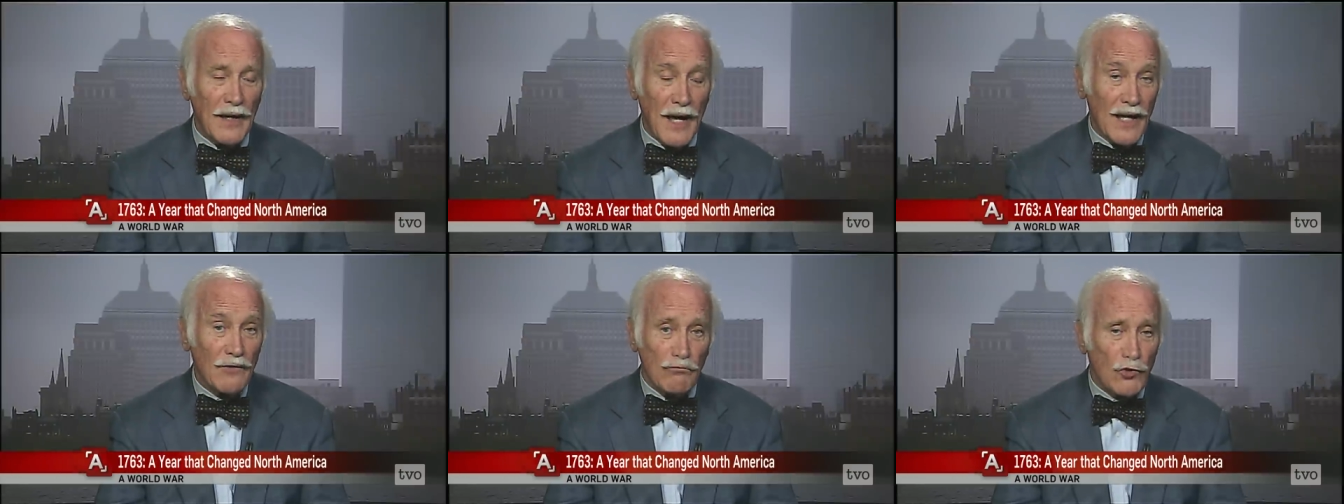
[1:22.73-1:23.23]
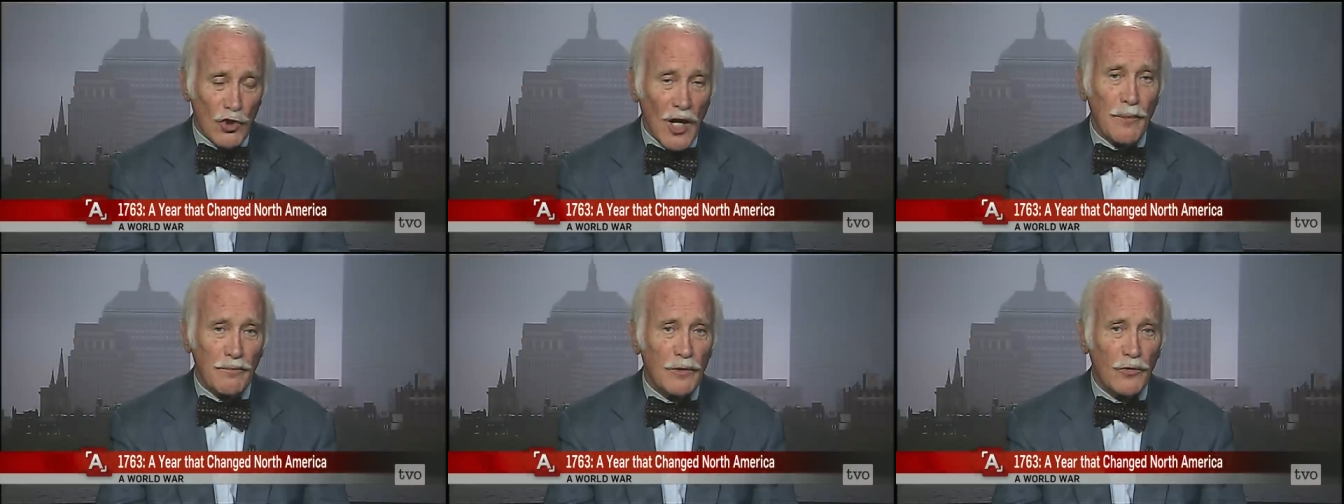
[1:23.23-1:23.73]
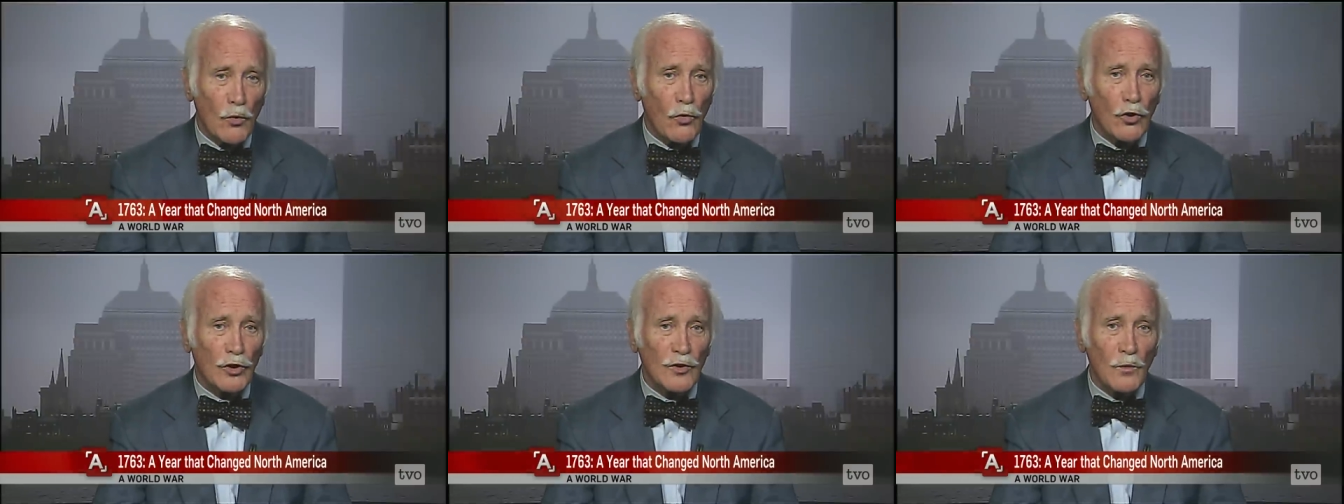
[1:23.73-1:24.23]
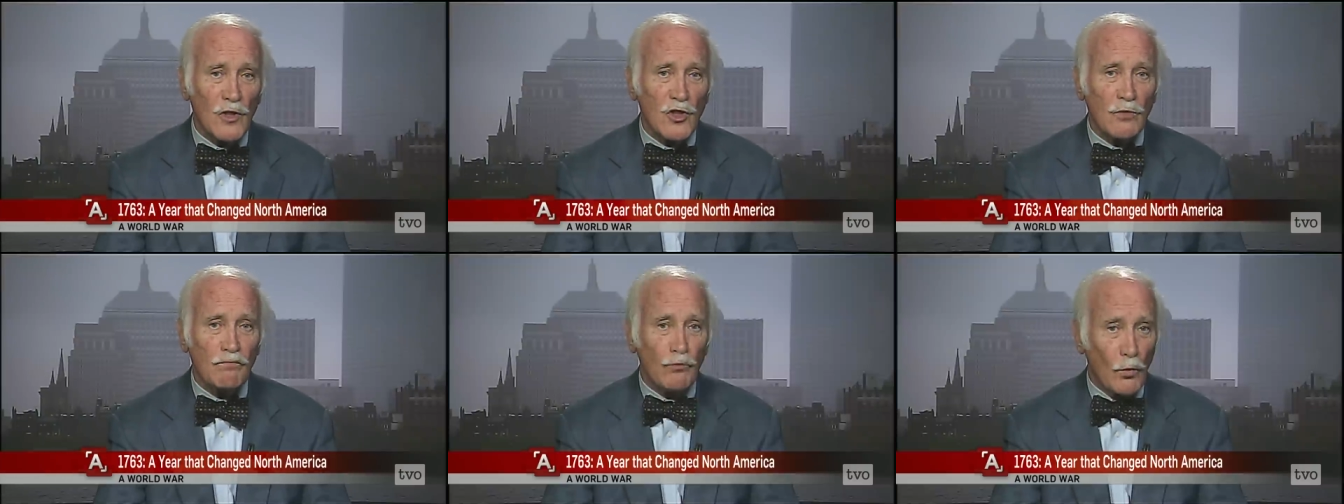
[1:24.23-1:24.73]
and shaped the world in
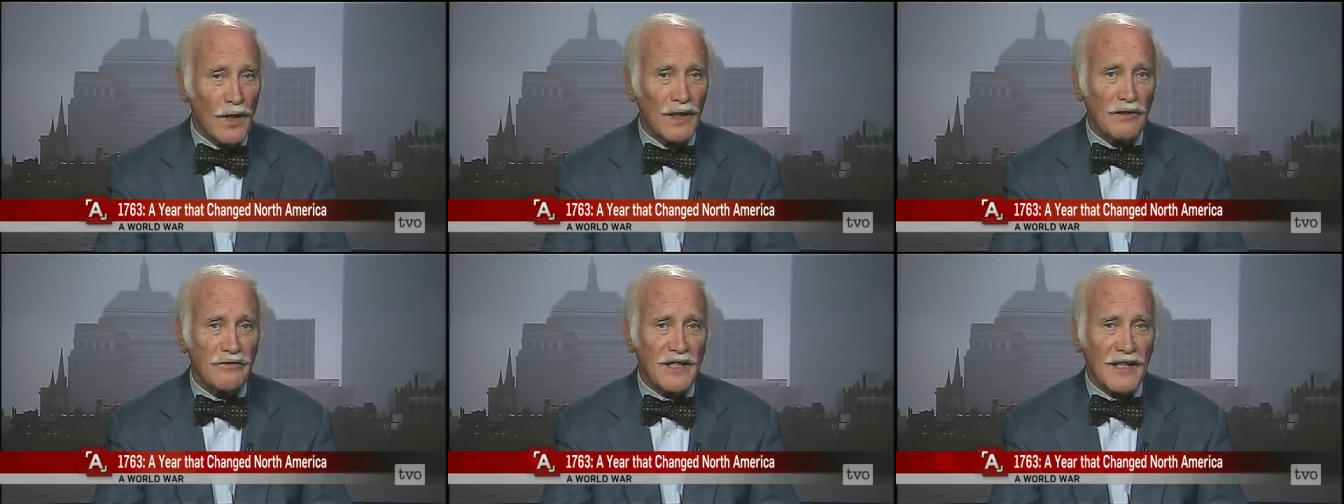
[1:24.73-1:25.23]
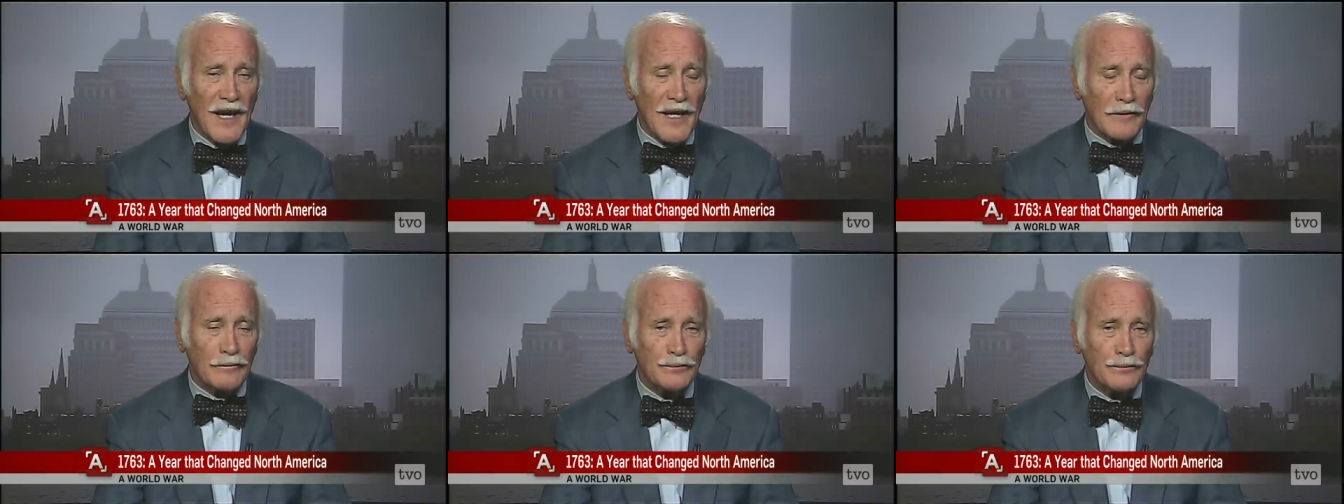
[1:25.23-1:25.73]
which we live today.